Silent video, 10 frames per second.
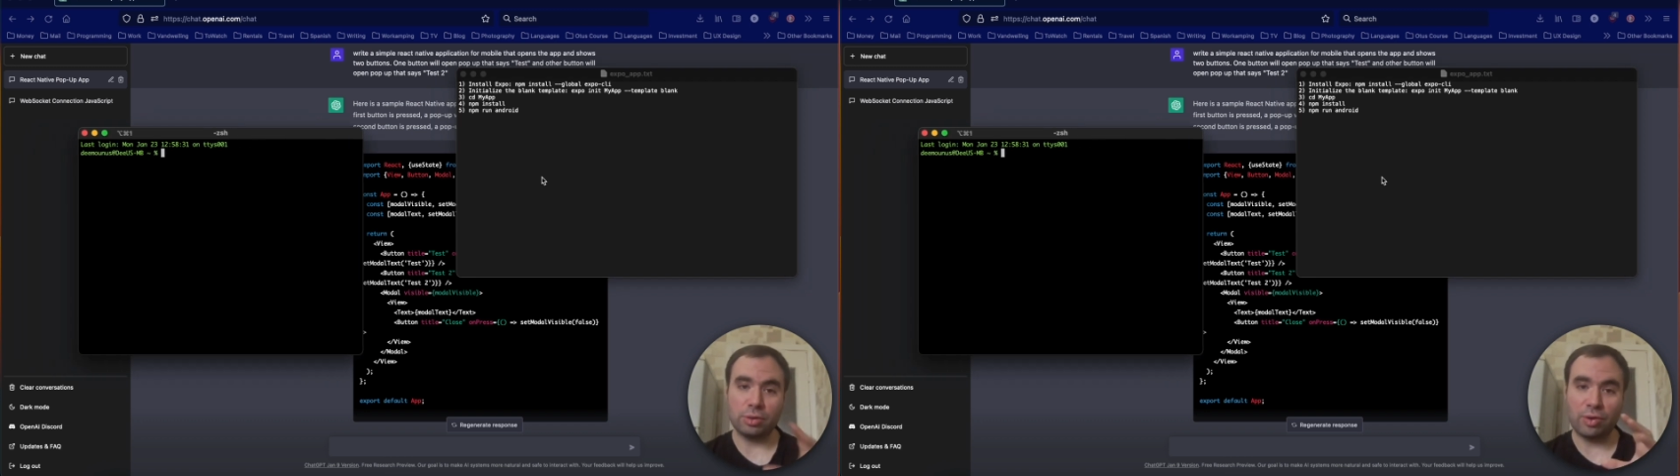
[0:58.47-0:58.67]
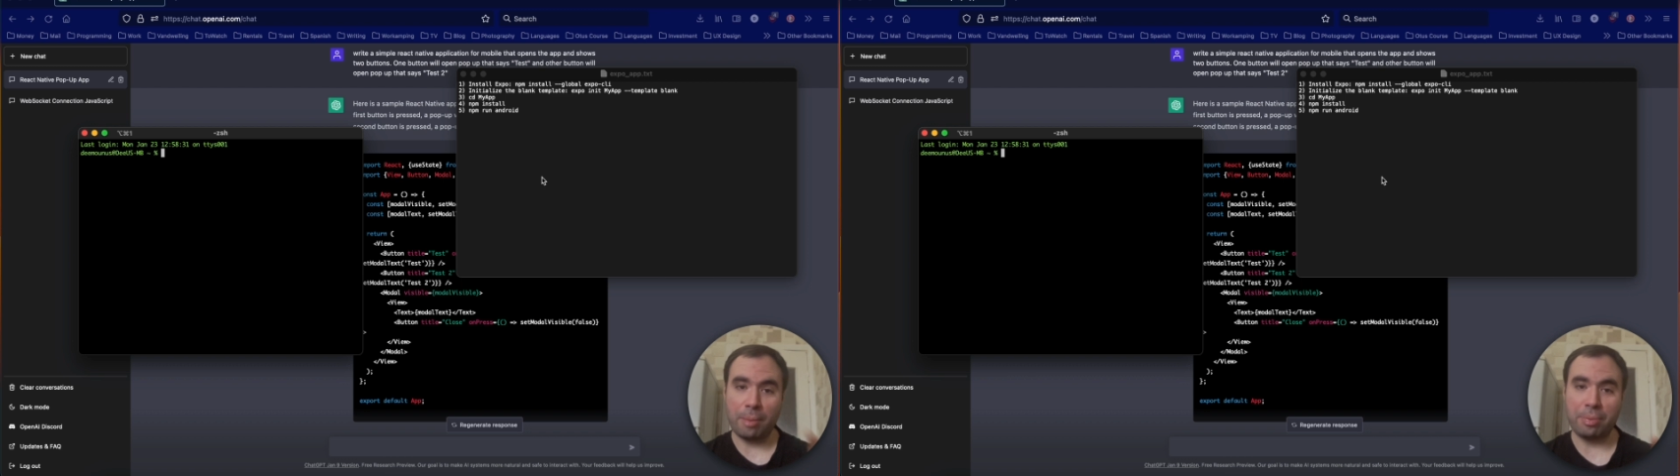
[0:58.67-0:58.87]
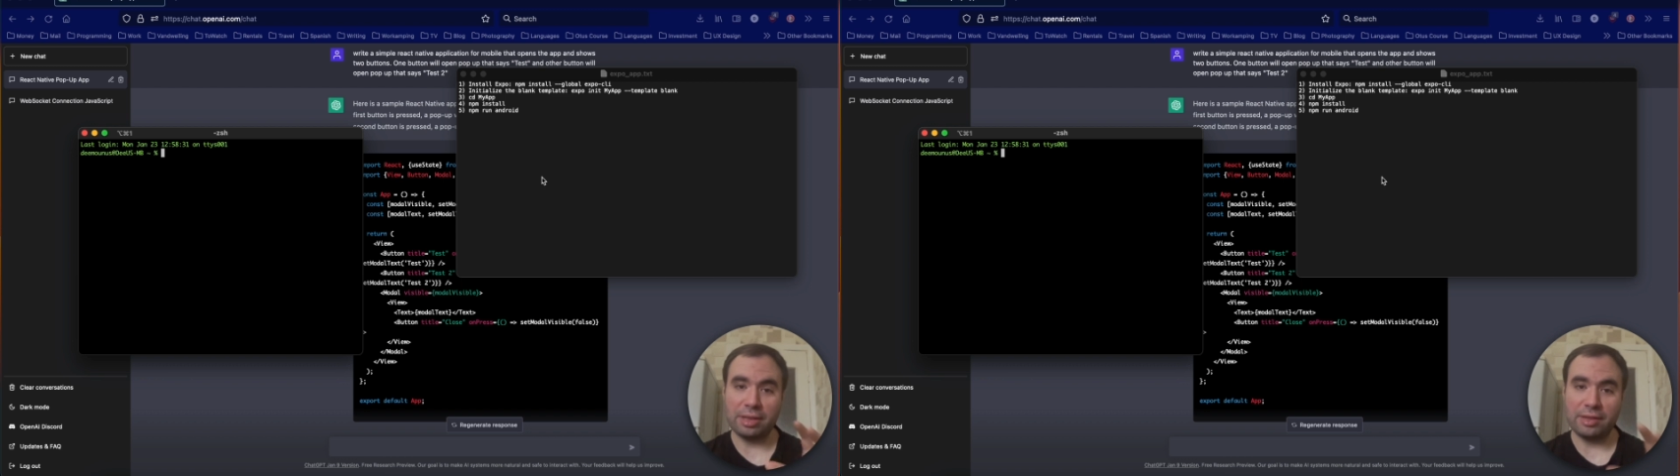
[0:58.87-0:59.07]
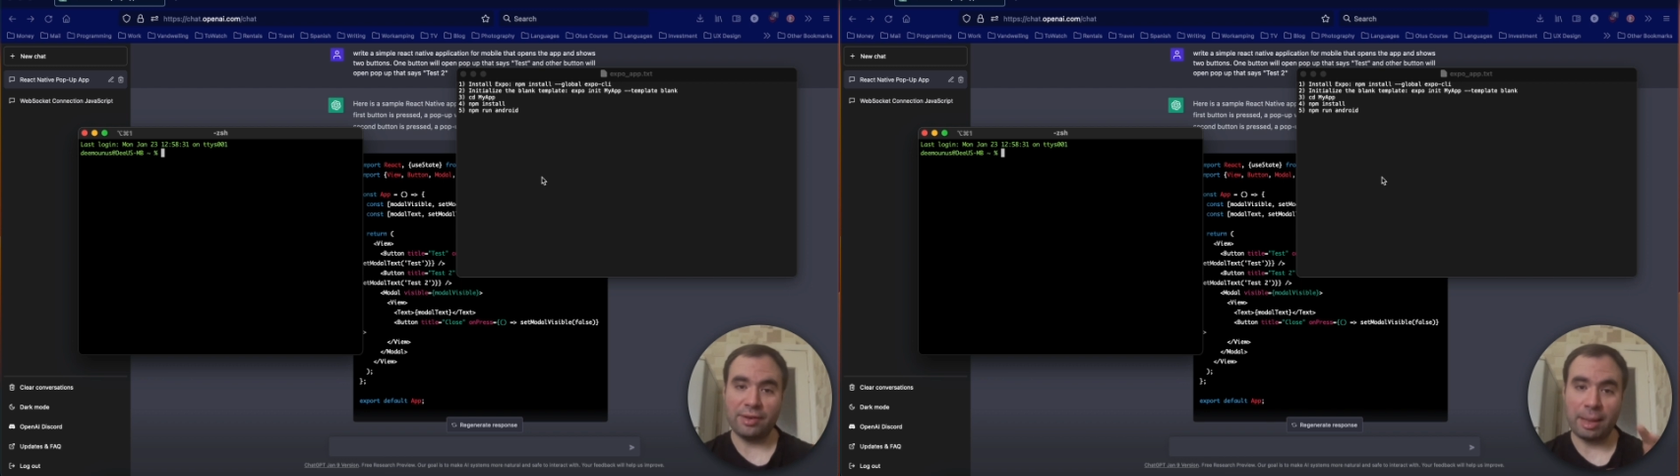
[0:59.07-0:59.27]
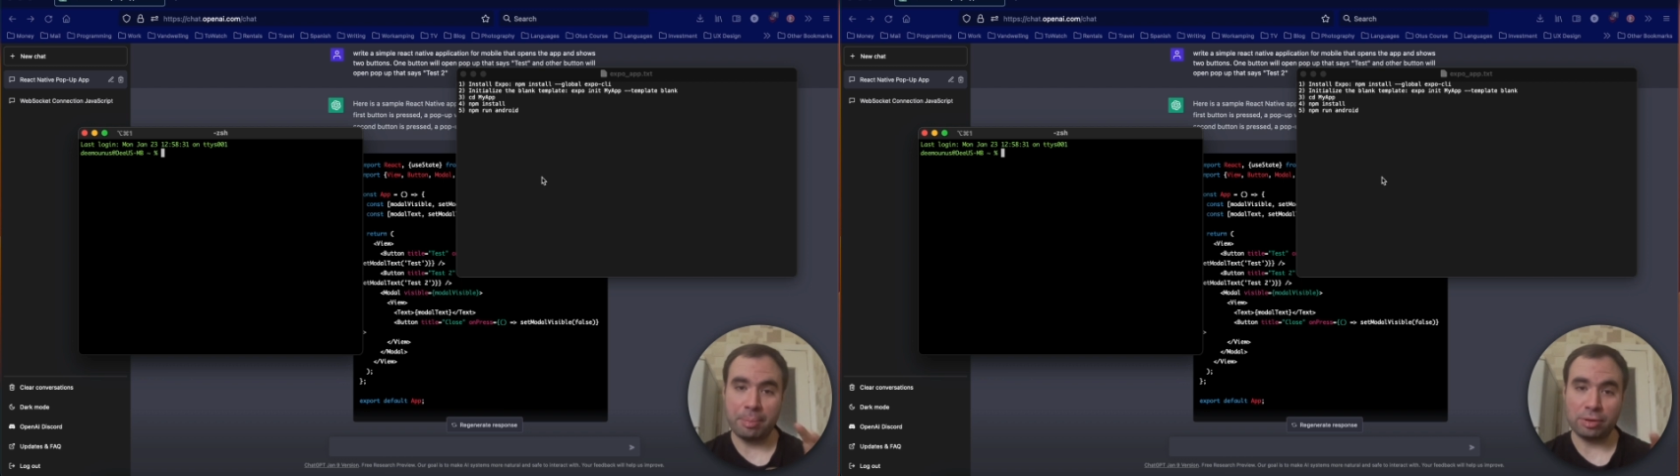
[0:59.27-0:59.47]
the rapid
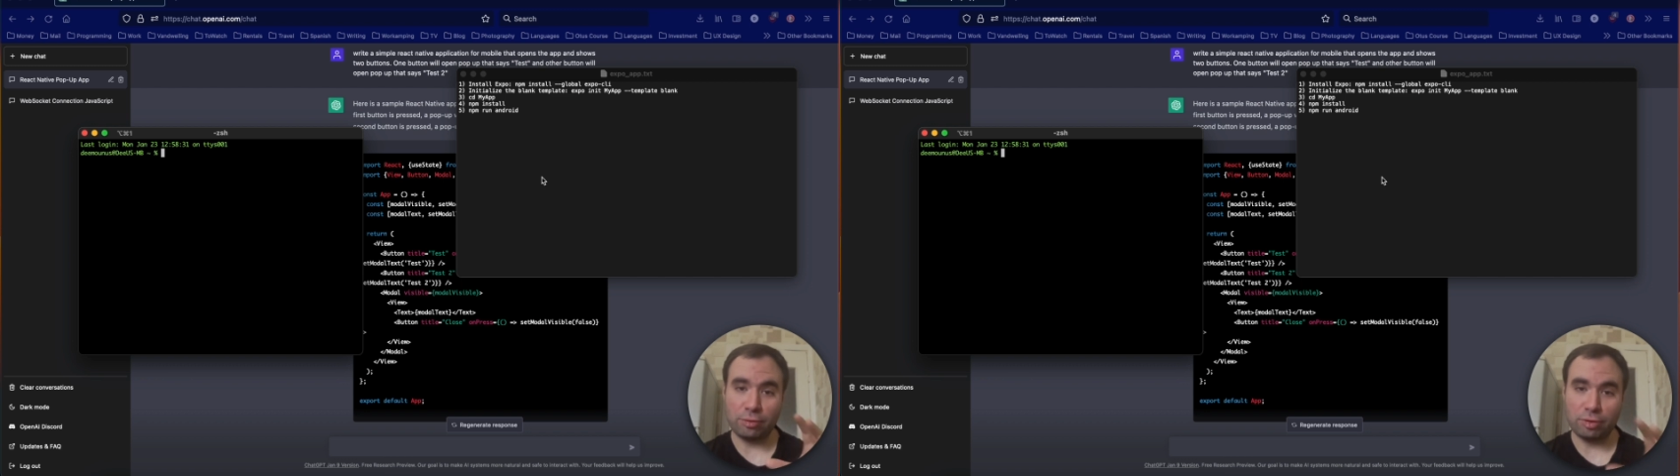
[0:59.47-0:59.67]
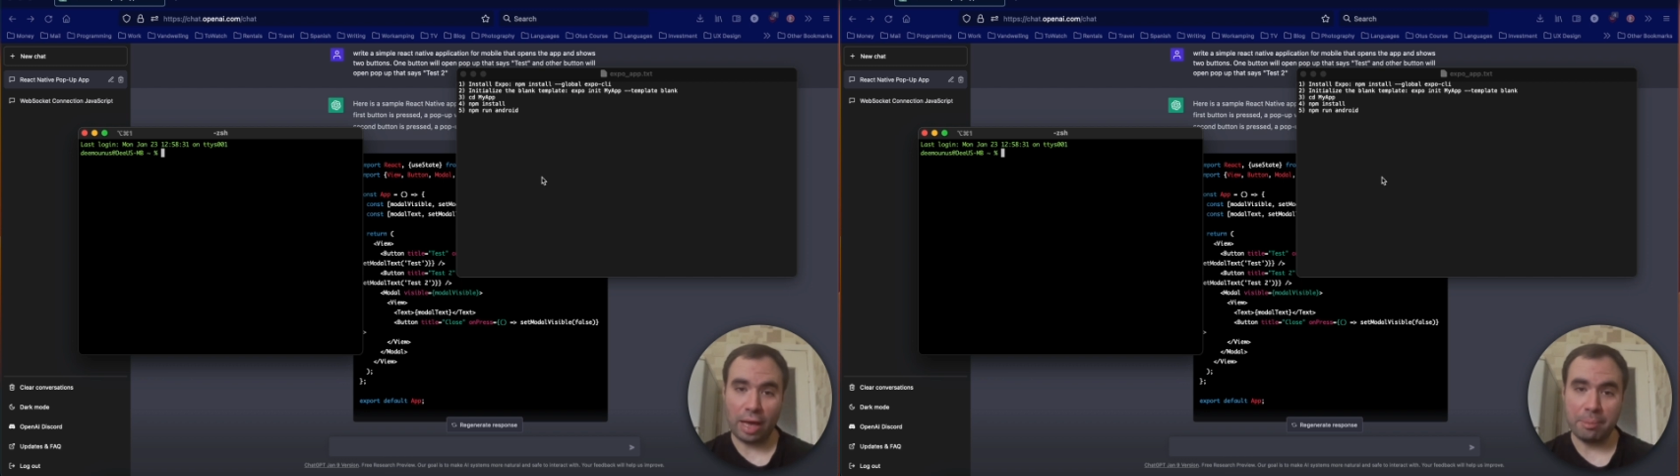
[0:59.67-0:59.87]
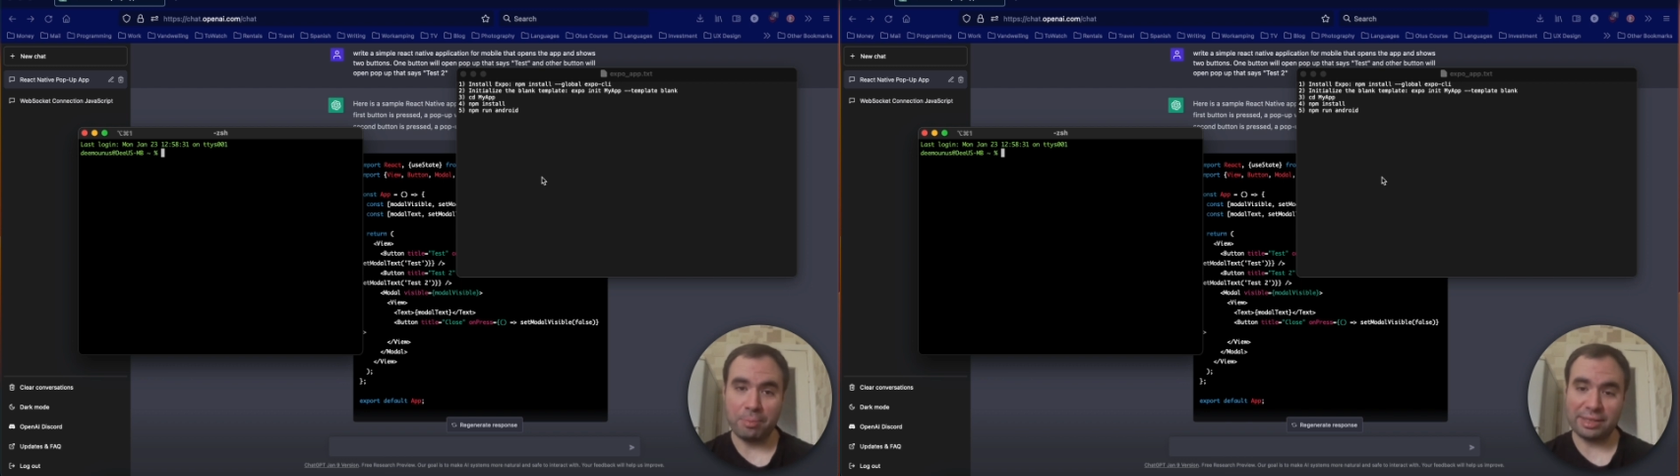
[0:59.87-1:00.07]
development of the app.